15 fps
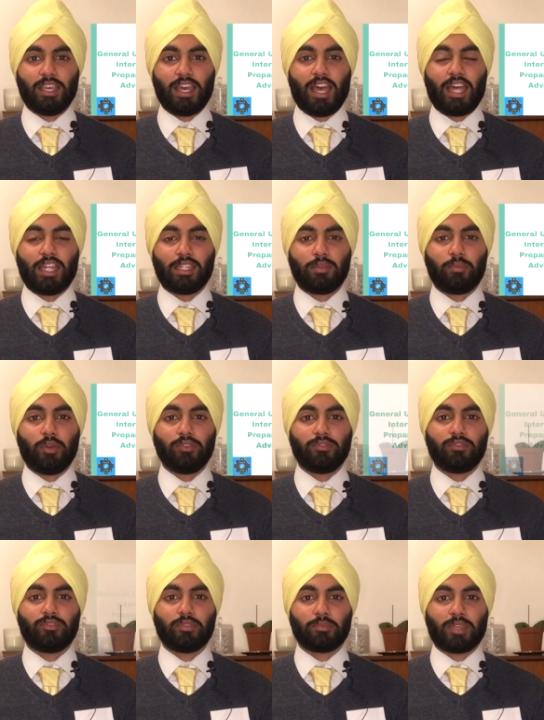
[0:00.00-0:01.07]
and both
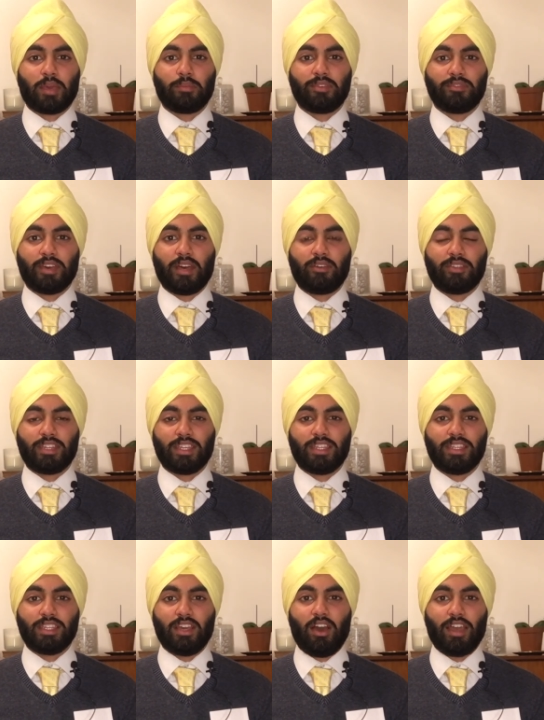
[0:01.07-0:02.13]
of them can be found in
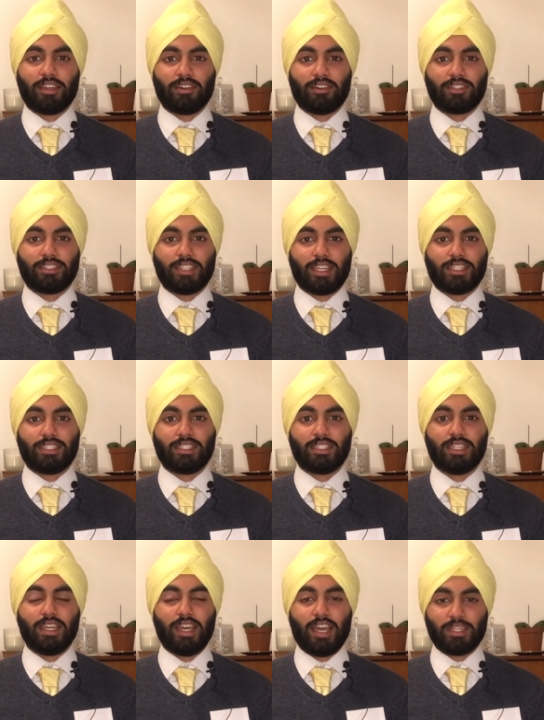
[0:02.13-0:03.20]
the iCard section
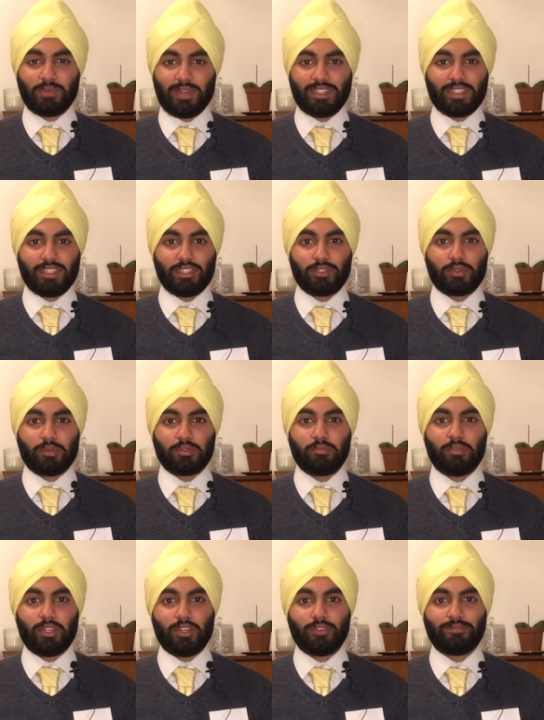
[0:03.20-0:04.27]
as well as the description
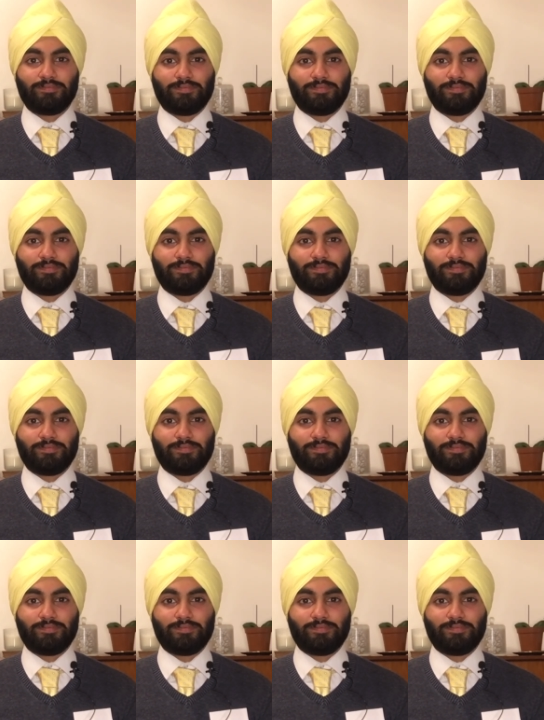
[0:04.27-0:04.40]
below.